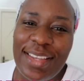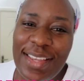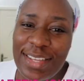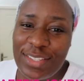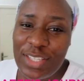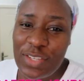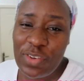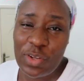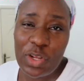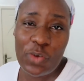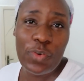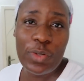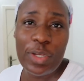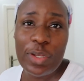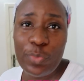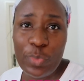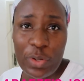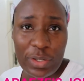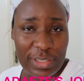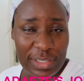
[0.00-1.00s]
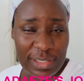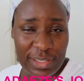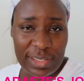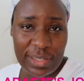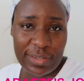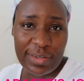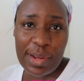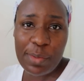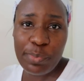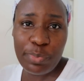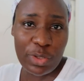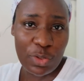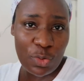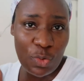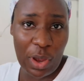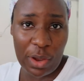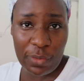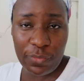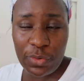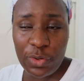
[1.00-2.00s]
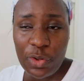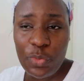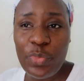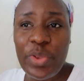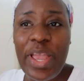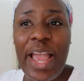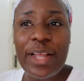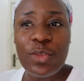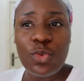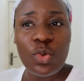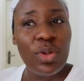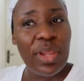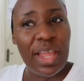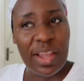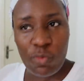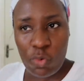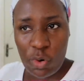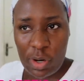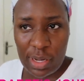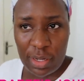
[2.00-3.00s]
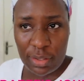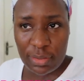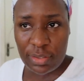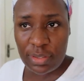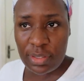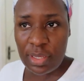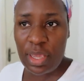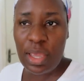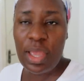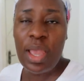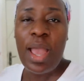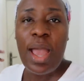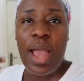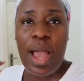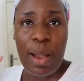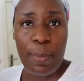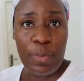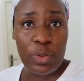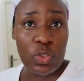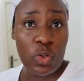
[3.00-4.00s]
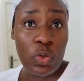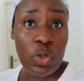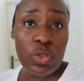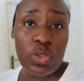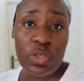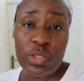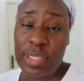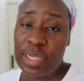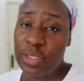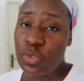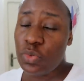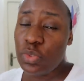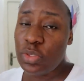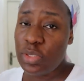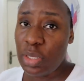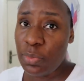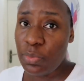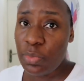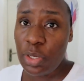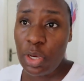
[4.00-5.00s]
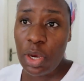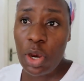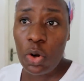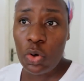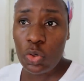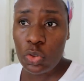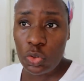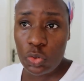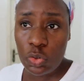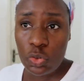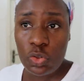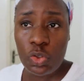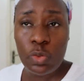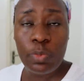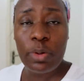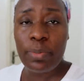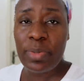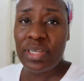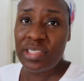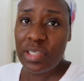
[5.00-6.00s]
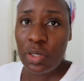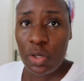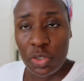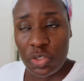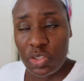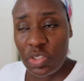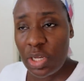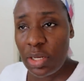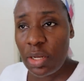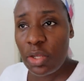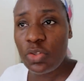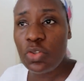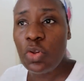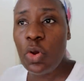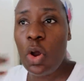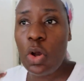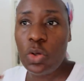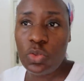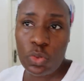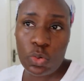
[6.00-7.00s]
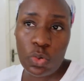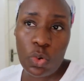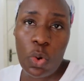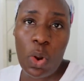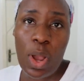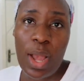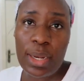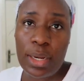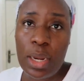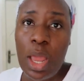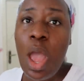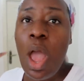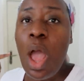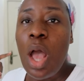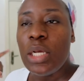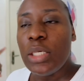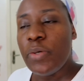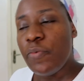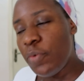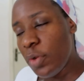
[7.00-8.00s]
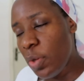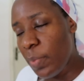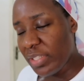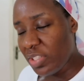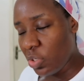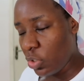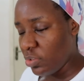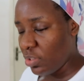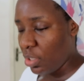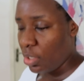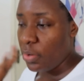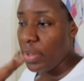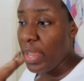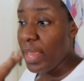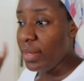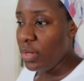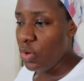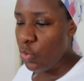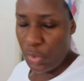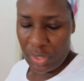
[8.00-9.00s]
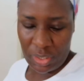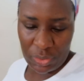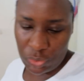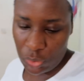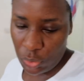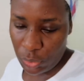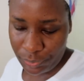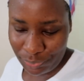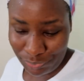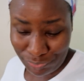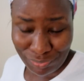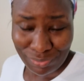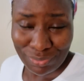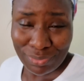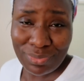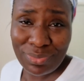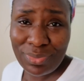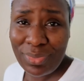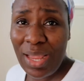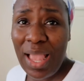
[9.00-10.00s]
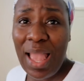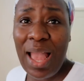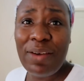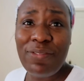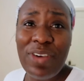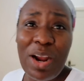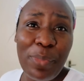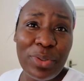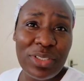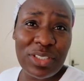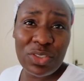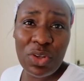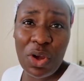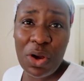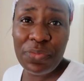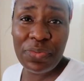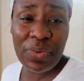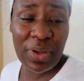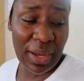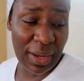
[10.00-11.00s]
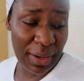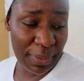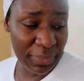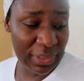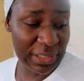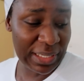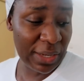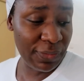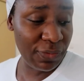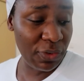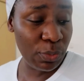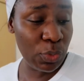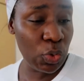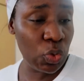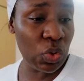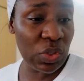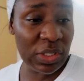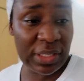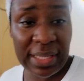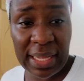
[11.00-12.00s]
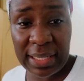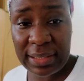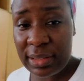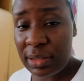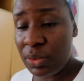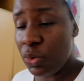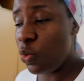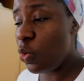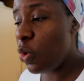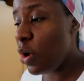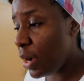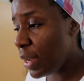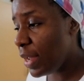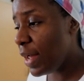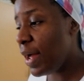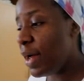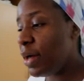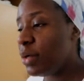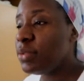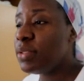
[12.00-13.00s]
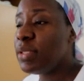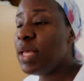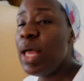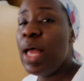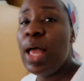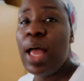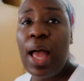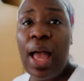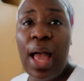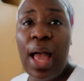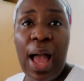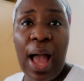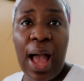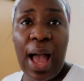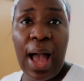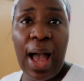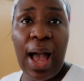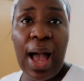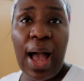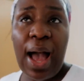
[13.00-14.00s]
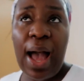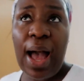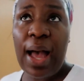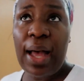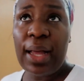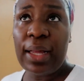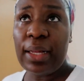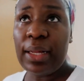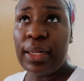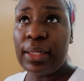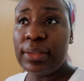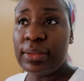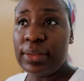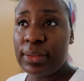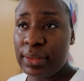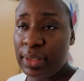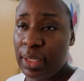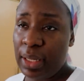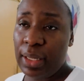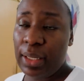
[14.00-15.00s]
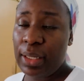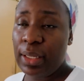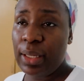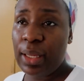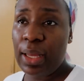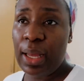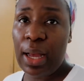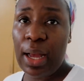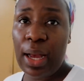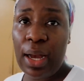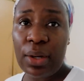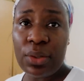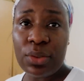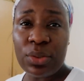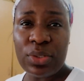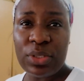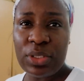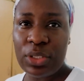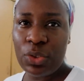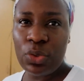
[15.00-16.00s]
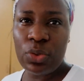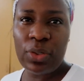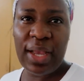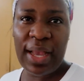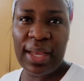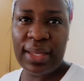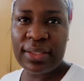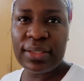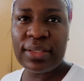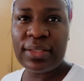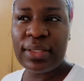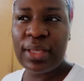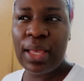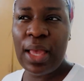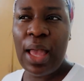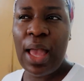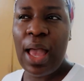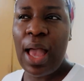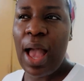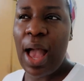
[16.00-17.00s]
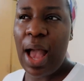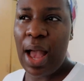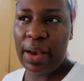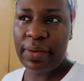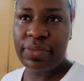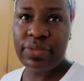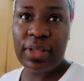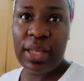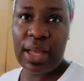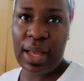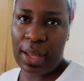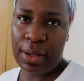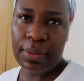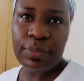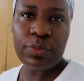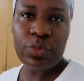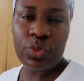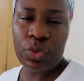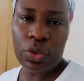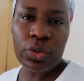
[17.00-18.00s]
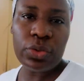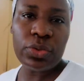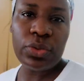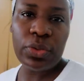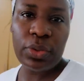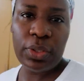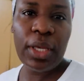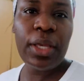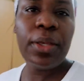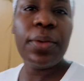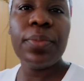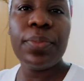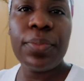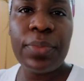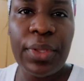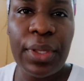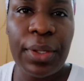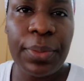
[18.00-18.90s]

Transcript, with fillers: Yeah, so if you're not following me on Instagram, please go and follow me. I do live workouts there. I'm also going to start doing them here on YouTube on my second channel, so also go and follow my second channel. Anyway, so I've rambled enough. It's time for me to start the workout, and yeah, I'll see you guys after I'm done, okay?